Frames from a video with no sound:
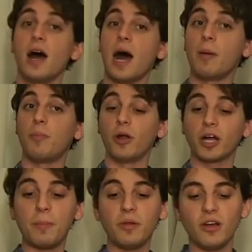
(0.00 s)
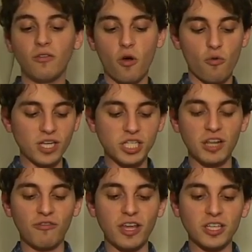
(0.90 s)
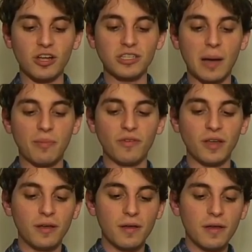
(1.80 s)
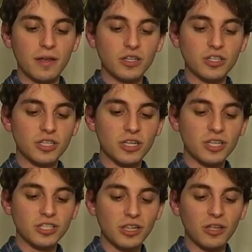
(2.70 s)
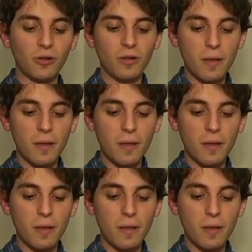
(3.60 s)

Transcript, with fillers: I'm going to put a couple of red chili flakes on top of it. Just, just a little.